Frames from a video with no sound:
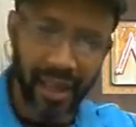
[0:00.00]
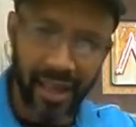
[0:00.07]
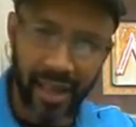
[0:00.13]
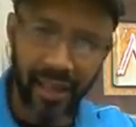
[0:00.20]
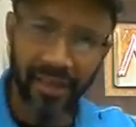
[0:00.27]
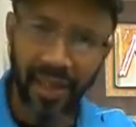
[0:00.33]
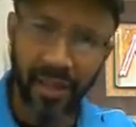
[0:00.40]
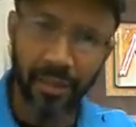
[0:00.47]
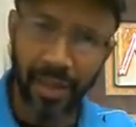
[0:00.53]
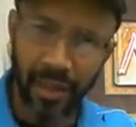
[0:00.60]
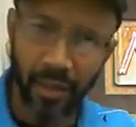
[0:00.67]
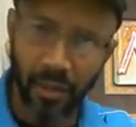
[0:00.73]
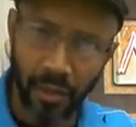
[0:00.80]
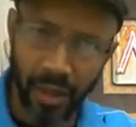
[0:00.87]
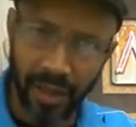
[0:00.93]
even in
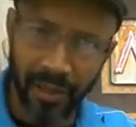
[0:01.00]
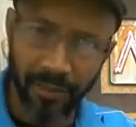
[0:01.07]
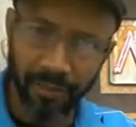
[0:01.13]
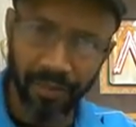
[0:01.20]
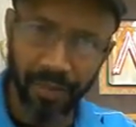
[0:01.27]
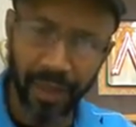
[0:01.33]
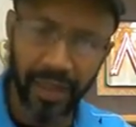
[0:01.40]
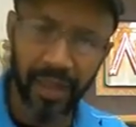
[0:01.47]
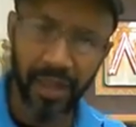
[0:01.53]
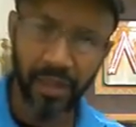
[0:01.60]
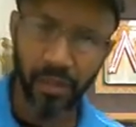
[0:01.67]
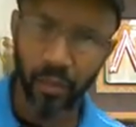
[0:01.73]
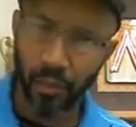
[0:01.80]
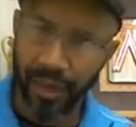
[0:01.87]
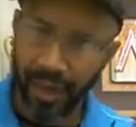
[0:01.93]
meal 1,
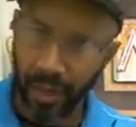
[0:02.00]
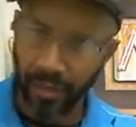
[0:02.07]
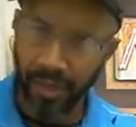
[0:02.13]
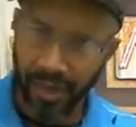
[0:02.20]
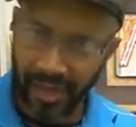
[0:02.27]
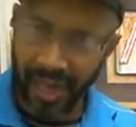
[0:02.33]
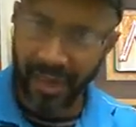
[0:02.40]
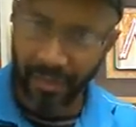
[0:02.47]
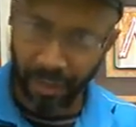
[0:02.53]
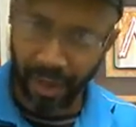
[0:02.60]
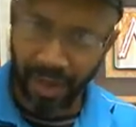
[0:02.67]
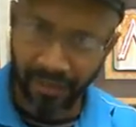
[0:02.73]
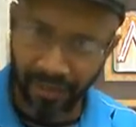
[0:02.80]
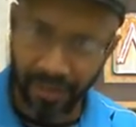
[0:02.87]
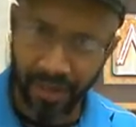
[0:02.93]
because we don't say
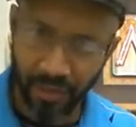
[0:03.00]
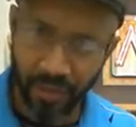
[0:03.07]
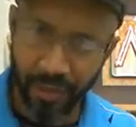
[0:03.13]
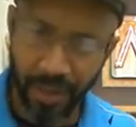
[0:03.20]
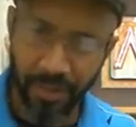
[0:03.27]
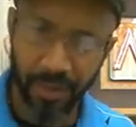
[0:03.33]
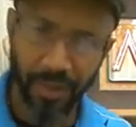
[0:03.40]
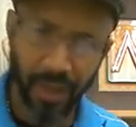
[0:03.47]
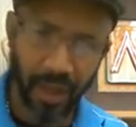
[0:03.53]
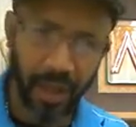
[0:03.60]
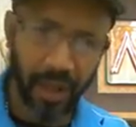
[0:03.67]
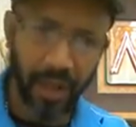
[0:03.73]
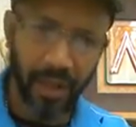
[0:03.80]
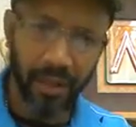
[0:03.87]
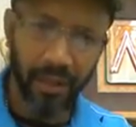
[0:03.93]
breakfast. Remember,
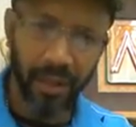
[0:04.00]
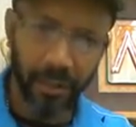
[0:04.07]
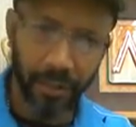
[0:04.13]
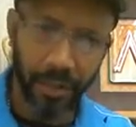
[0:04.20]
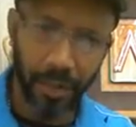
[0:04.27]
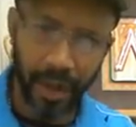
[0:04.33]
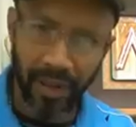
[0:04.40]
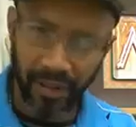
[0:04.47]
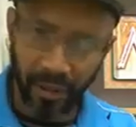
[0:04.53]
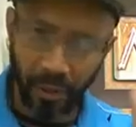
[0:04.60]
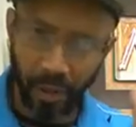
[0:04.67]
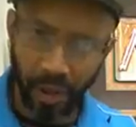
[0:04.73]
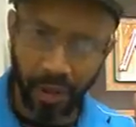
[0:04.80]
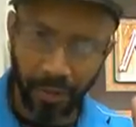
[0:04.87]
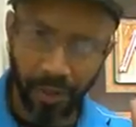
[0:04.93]
the
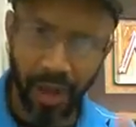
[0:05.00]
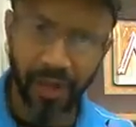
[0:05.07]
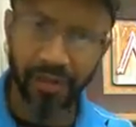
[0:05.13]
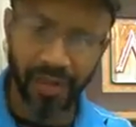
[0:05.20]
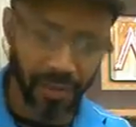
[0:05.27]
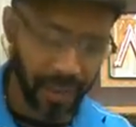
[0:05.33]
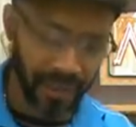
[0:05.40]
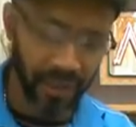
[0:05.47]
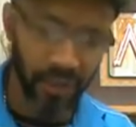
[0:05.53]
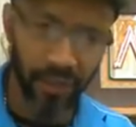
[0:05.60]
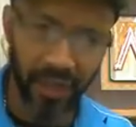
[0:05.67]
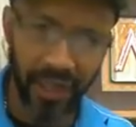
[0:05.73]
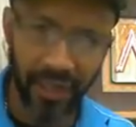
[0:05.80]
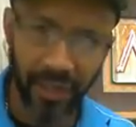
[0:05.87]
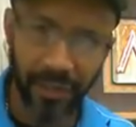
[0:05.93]
word breakfast makes you
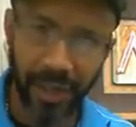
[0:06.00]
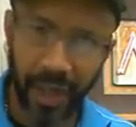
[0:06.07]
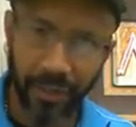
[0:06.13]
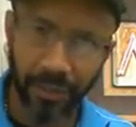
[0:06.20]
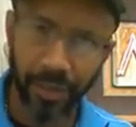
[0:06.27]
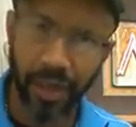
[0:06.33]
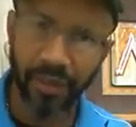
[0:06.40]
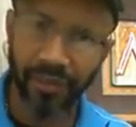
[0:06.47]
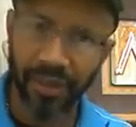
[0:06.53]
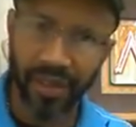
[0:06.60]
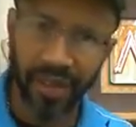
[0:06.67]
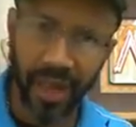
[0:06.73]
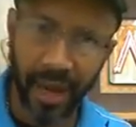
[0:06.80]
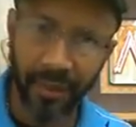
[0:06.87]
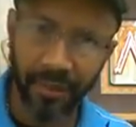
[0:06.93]
think about
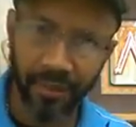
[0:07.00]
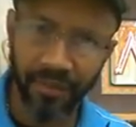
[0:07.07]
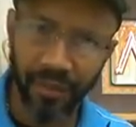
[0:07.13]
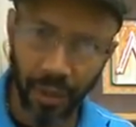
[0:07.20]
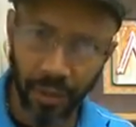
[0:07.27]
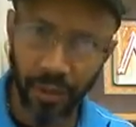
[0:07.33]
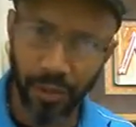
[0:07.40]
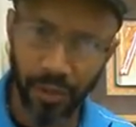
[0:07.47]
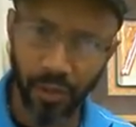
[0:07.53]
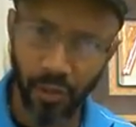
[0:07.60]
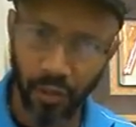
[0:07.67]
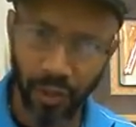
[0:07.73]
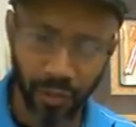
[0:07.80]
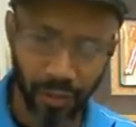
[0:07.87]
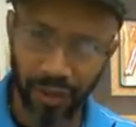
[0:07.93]
breakfast type foods,
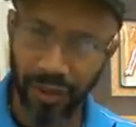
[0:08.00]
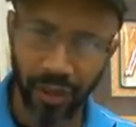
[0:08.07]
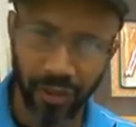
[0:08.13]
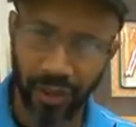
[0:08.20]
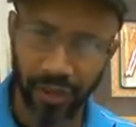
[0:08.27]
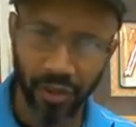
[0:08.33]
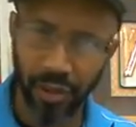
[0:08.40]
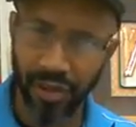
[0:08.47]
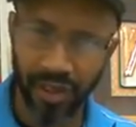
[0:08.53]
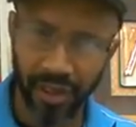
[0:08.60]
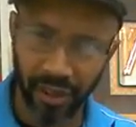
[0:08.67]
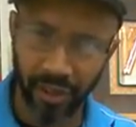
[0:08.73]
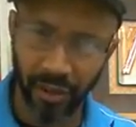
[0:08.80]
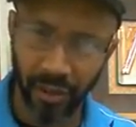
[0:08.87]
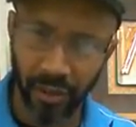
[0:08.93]
which are the
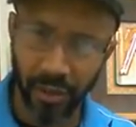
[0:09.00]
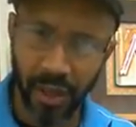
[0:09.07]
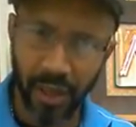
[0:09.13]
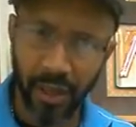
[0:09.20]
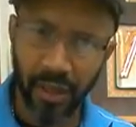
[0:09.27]
traditional